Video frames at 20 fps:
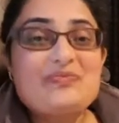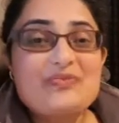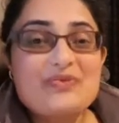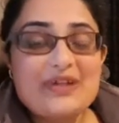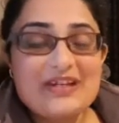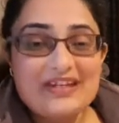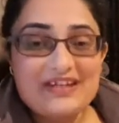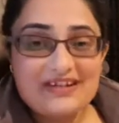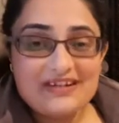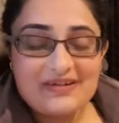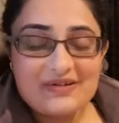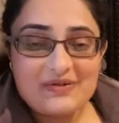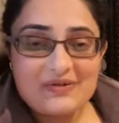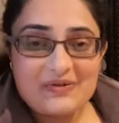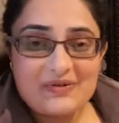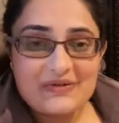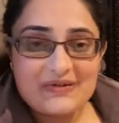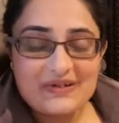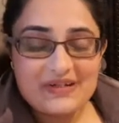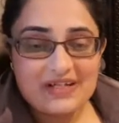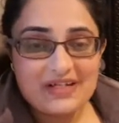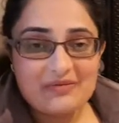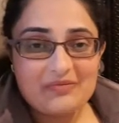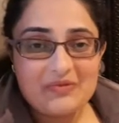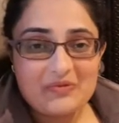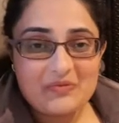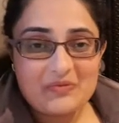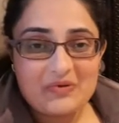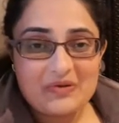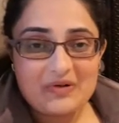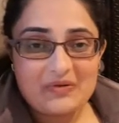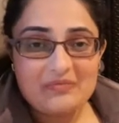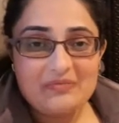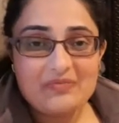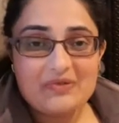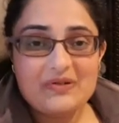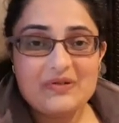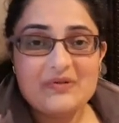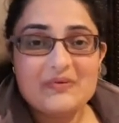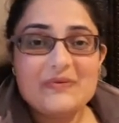bring it indoors to keep it
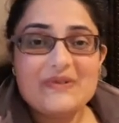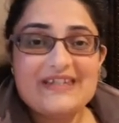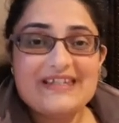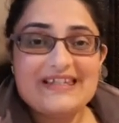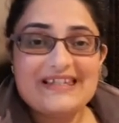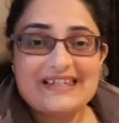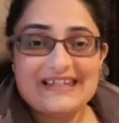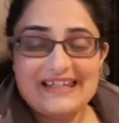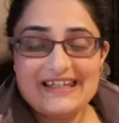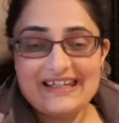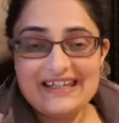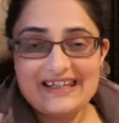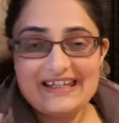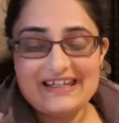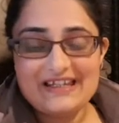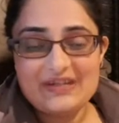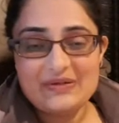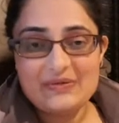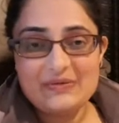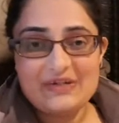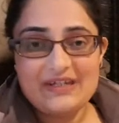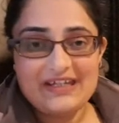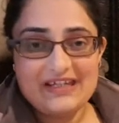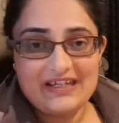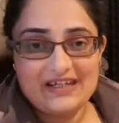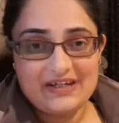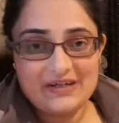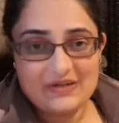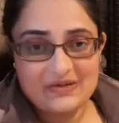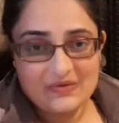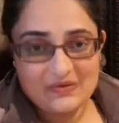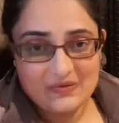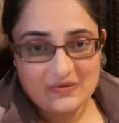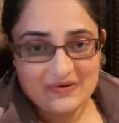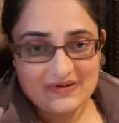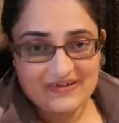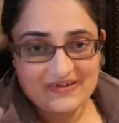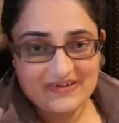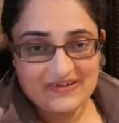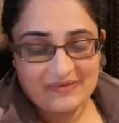warm, but don't stick it next to a heating
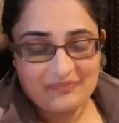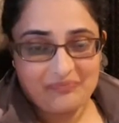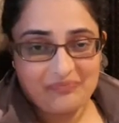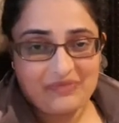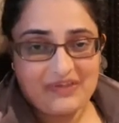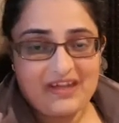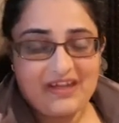source.